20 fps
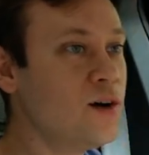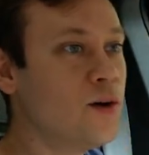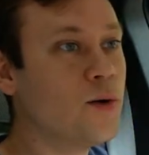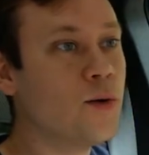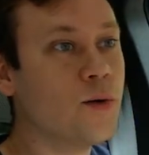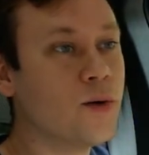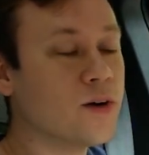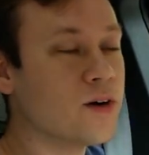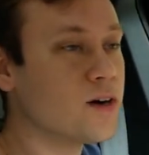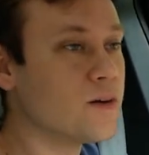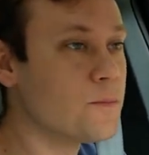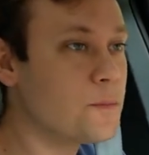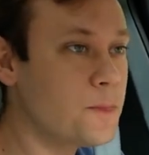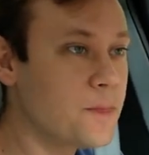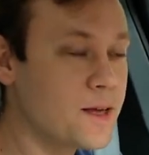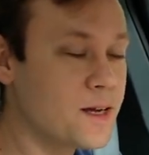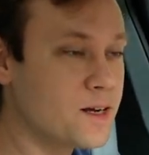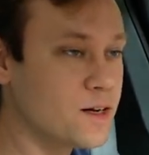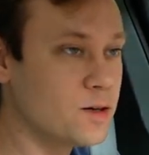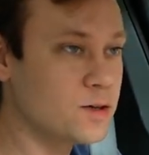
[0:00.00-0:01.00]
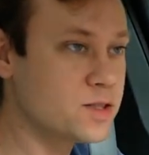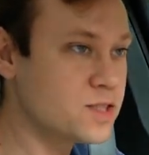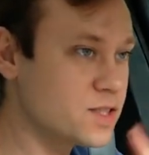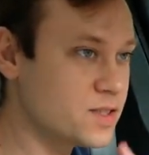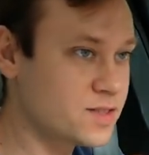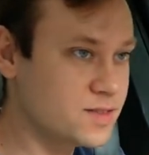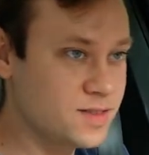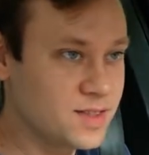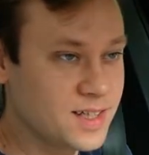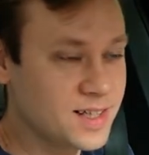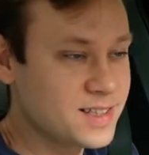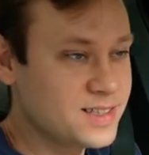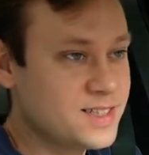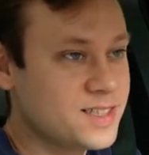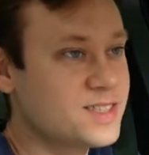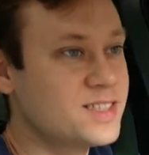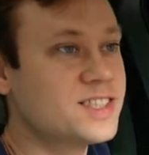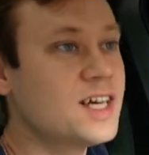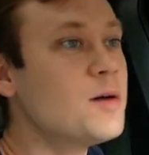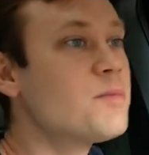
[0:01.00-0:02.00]
or you know just
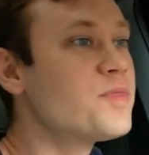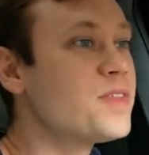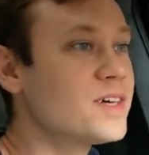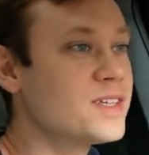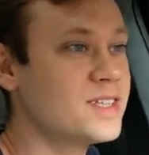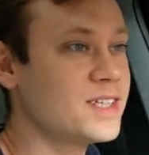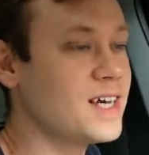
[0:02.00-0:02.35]
just something